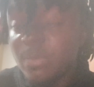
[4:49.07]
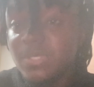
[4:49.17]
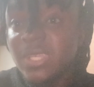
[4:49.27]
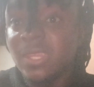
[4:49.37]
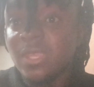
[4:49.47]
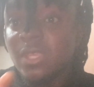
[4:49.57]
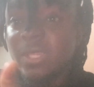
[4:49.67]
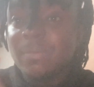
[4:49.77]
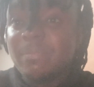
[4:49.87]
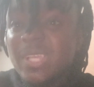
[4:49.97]
get what I'm saying?
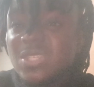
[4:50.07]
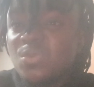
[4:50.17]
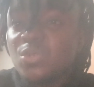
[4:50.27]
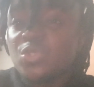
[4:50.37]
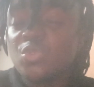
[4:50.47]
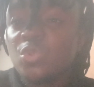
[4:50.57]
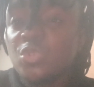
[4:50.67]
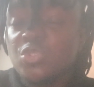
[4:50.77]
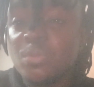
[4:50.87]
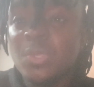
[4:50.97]
The person was so
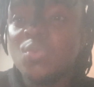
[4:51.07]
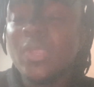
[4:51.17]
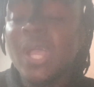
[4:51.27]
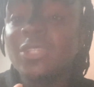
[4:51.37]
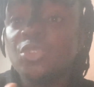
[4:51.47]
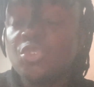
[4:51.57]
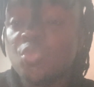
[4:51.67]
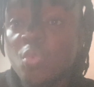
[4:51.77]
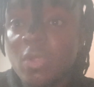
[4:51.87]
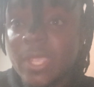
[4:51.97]
close to me. We are
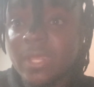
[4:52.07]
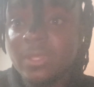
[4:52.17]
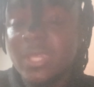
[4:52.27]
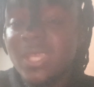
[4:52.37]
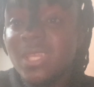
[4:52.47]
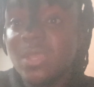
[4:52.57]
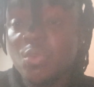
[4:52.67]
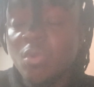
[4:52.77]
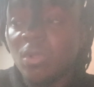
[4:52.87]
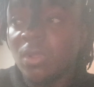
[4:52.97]
just walking, taking a
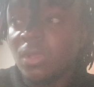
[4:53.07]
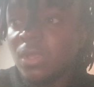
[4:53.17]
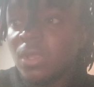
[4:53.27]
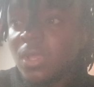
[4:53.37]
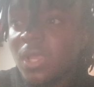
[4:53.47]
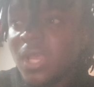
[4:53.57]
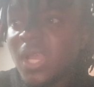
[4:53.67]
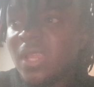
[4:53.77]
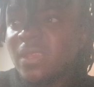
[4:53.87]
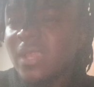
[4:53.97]
walk.
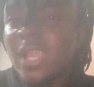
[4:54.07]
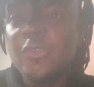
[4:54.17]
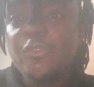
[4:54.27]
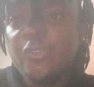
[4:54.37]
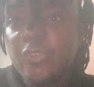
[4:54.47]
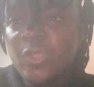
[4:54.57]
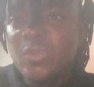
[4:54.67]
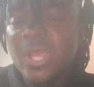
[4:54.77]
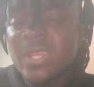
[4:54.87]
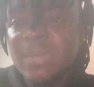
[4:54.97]
And I feel
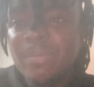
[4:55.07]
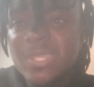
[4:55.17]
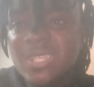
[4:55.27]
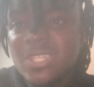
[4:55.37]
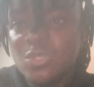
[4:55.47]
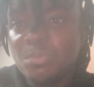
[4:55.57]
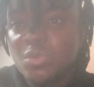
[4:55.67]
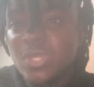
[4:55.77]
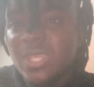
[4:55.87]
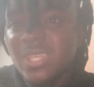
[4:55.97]
that the person is
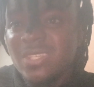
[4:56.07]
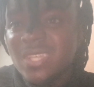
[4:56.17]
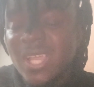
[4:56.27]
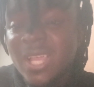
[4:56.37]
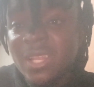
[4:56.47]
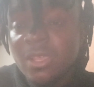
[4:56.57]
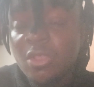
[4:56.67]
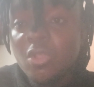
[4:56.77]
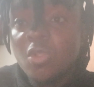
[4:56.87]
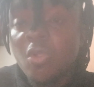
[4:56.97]
putting his hand
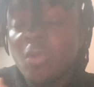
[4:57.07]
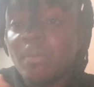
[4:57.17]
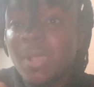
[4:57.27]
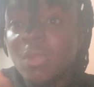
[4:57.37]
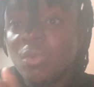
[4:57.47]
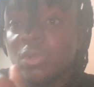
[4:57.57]
on my